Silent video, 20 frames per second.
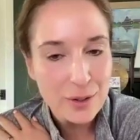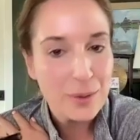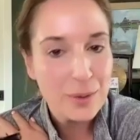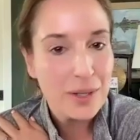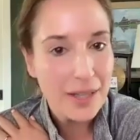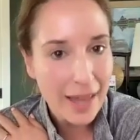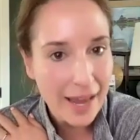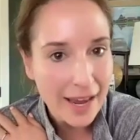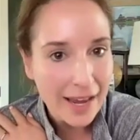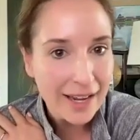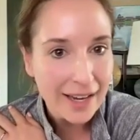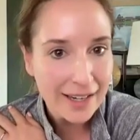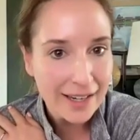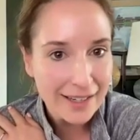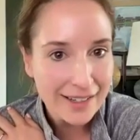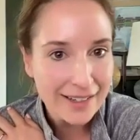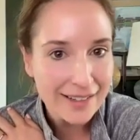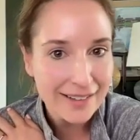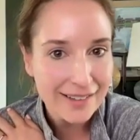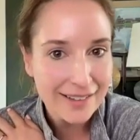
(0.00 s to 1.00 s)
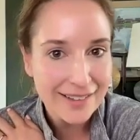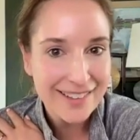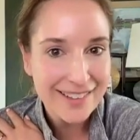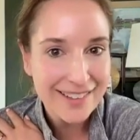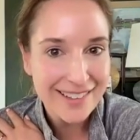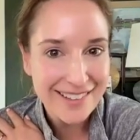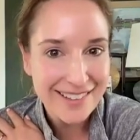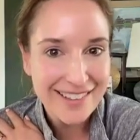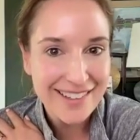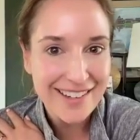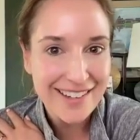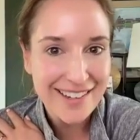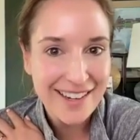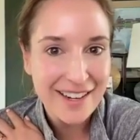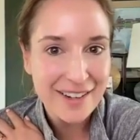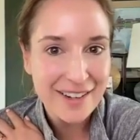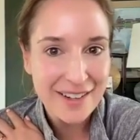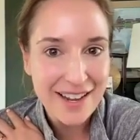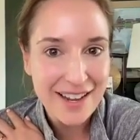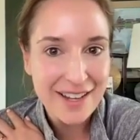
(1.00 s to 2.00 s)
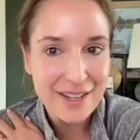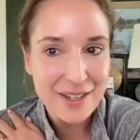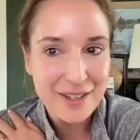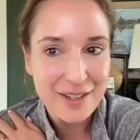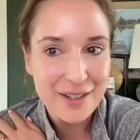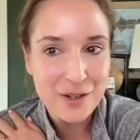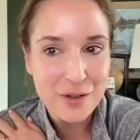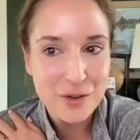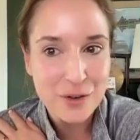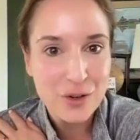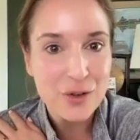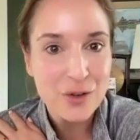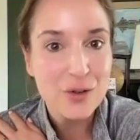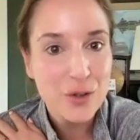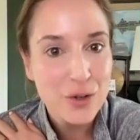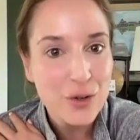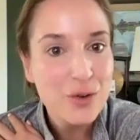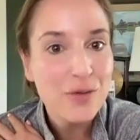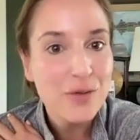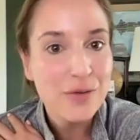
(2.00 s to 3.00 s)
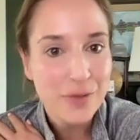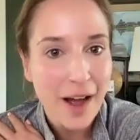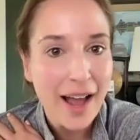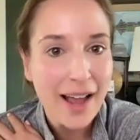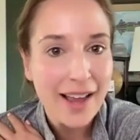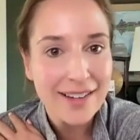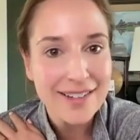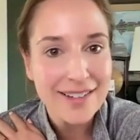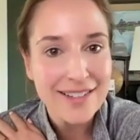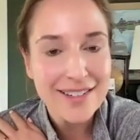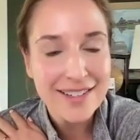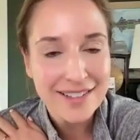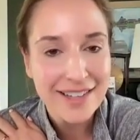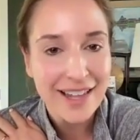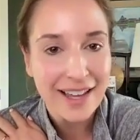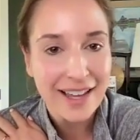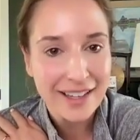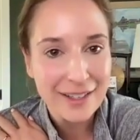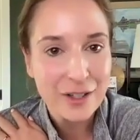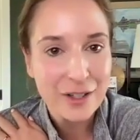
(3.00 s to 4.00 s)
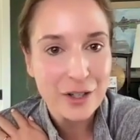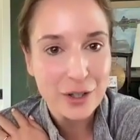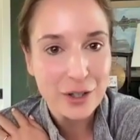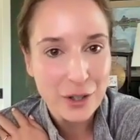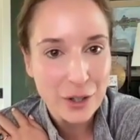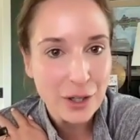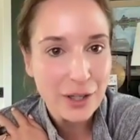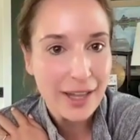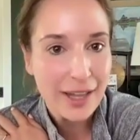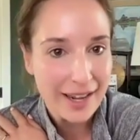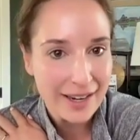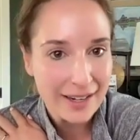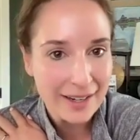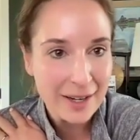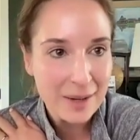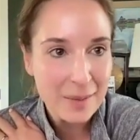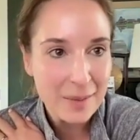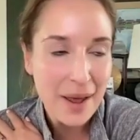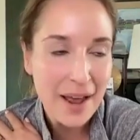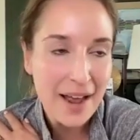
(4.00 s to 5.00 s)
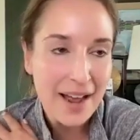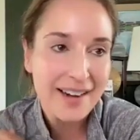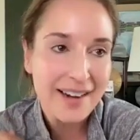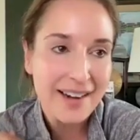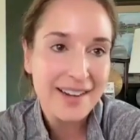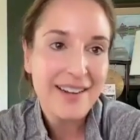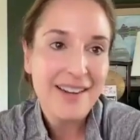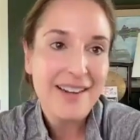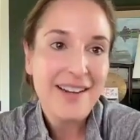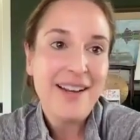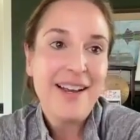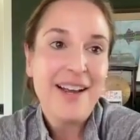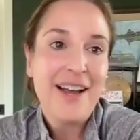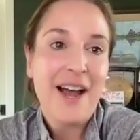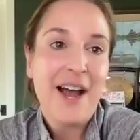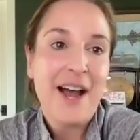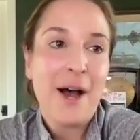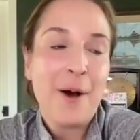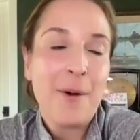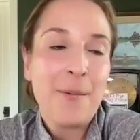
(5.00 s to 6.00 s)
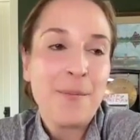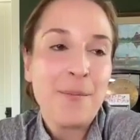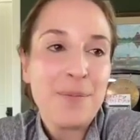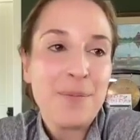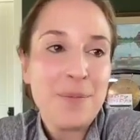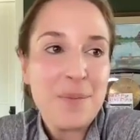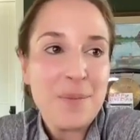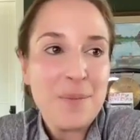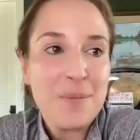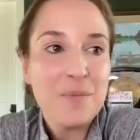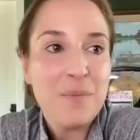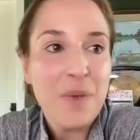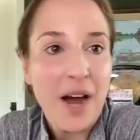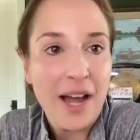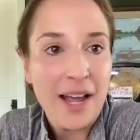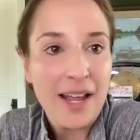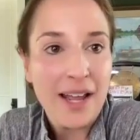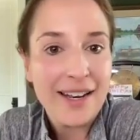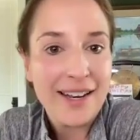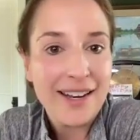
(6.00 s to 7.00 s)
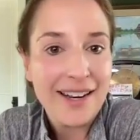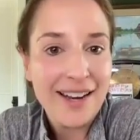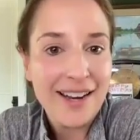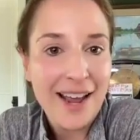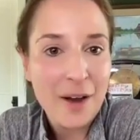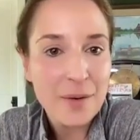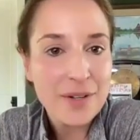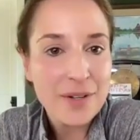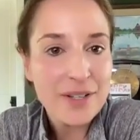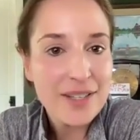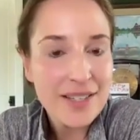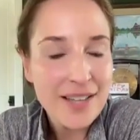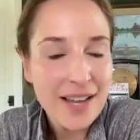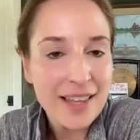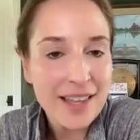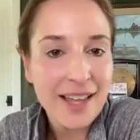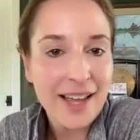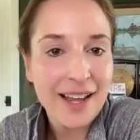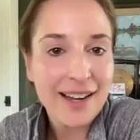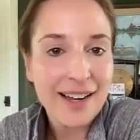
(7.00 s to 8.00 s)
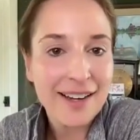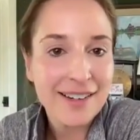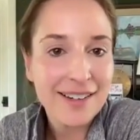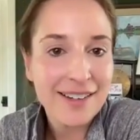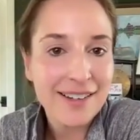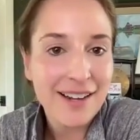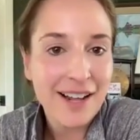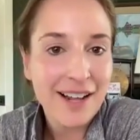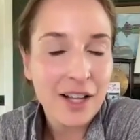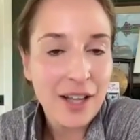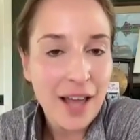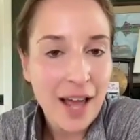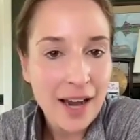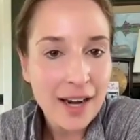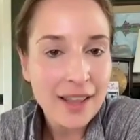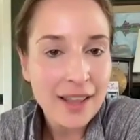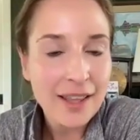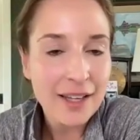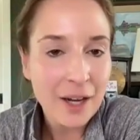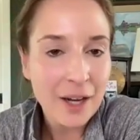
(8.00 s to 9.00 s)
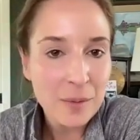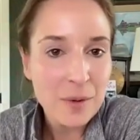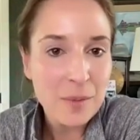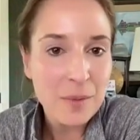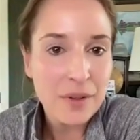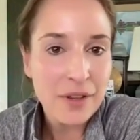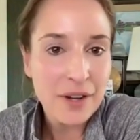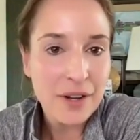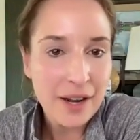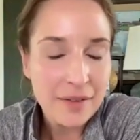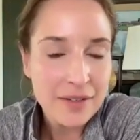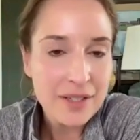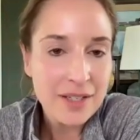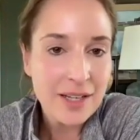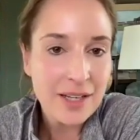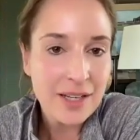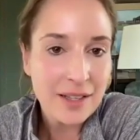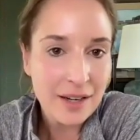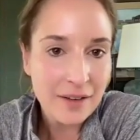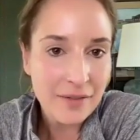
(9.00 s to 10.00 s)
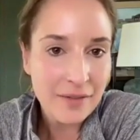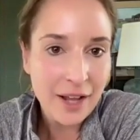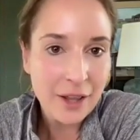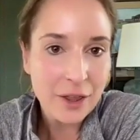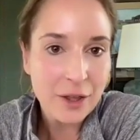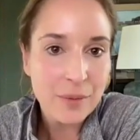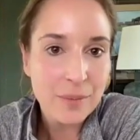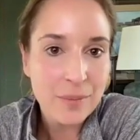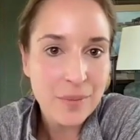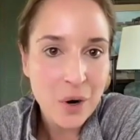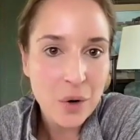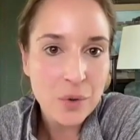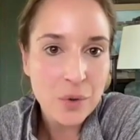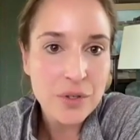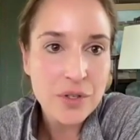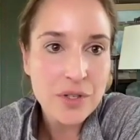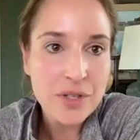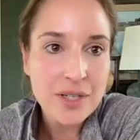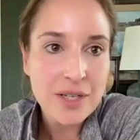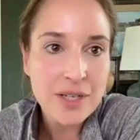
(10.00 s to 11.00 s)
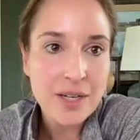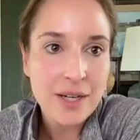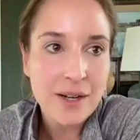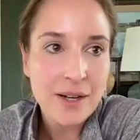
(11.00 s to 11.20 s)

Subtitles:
land, you do find like your landing pad. But I would say that a lot of the young people that I've seen that have had the most